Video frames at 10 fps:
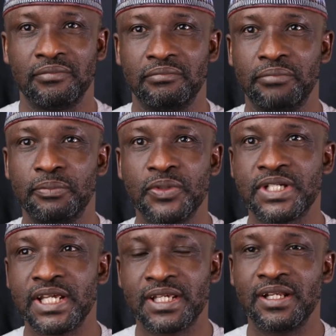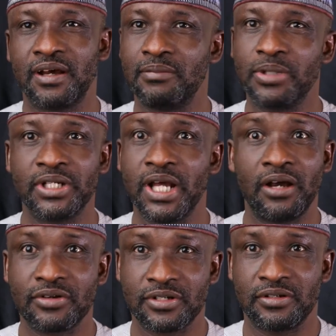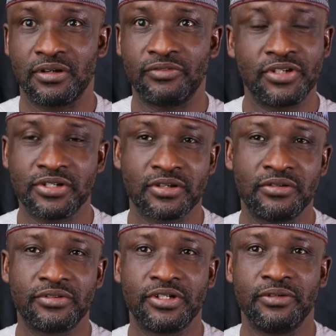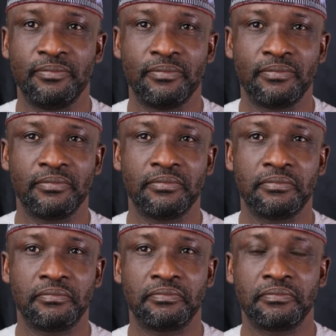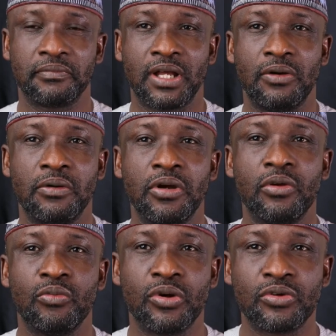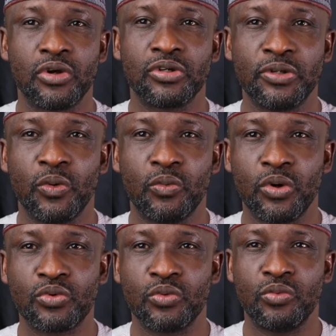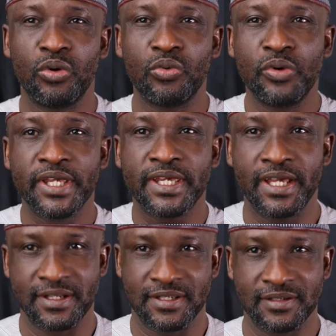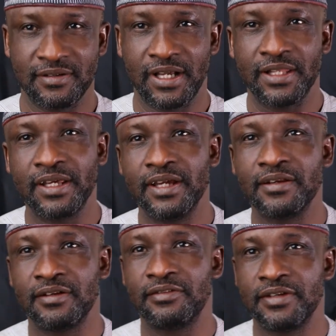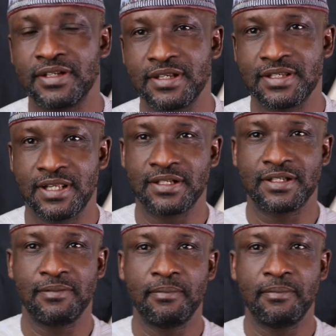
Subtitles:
People taking our money out of this country. Now, what we get at the end of it is that